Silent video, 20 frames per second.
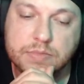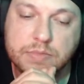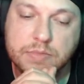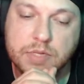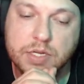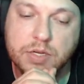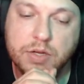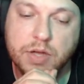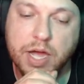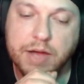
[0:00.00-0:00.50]

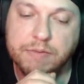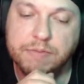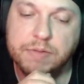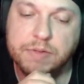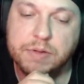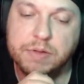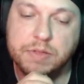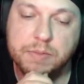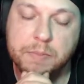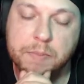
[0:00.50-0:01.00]
You have
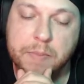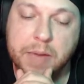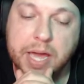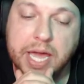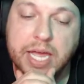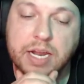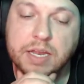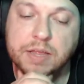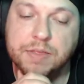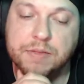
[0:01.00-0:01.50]
the
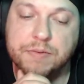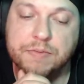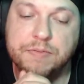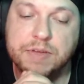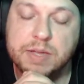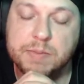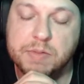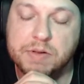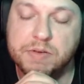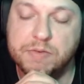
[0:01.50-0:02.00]
male and the
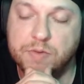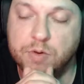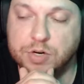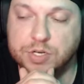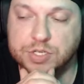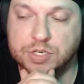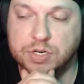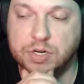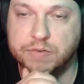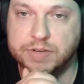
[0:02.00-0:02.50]
female
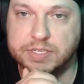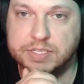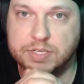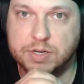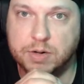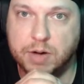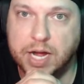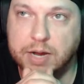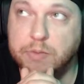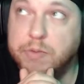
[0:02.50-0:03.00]
version of it.
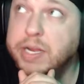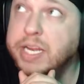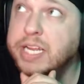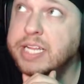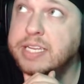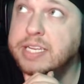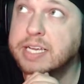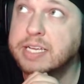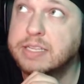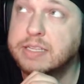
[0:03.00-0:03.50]
So I really
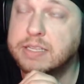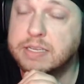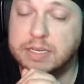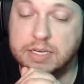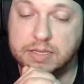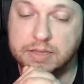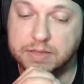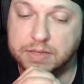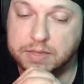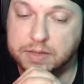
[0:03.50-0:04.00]
dig
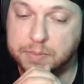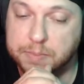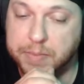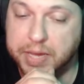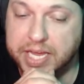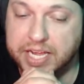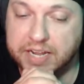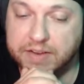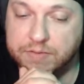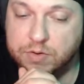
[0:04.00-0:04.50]
the
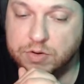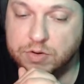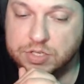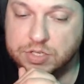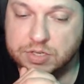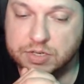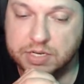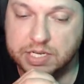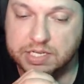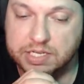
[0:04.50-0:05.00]
male
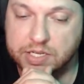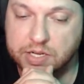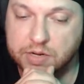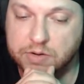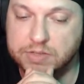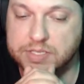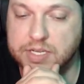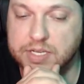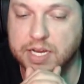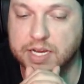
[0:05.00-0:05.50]
version, because you
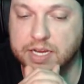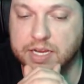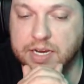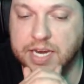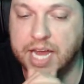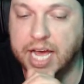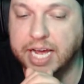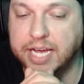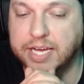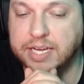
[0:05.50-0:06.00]
know it's like a
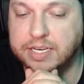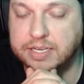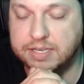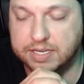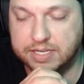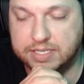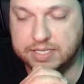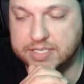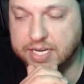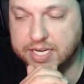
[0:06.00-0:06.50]
knight,
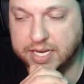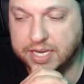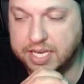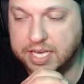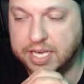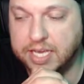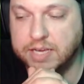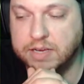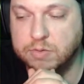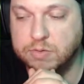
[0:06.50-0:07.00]
it's like a
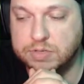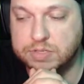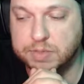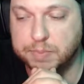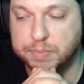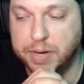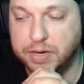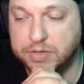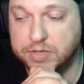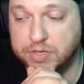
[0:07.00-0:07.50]
king who's
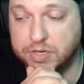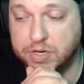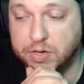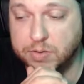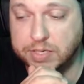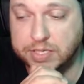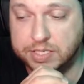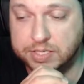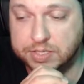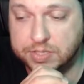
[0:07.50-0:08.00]
about to
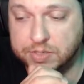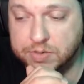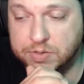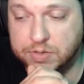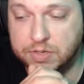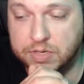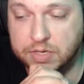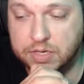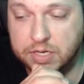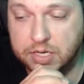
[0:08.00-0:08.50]
go
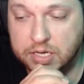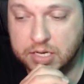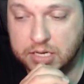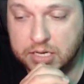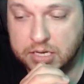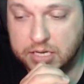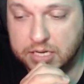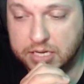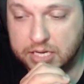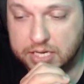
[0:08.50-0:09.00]
into
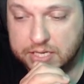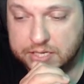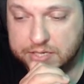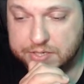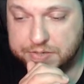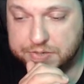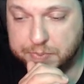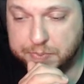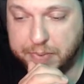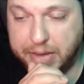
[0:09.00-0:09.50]

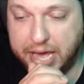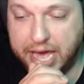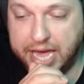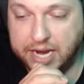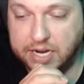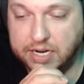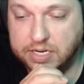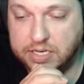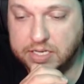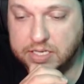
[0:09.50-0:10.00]

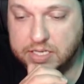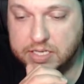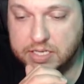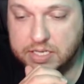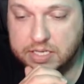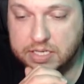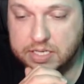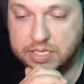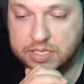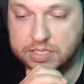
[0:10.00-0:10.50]
battle.
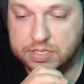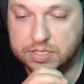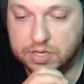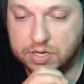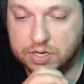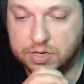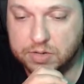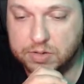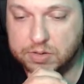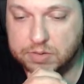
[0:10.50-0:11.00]

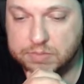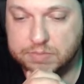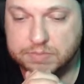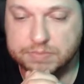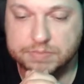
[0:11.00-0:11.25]
So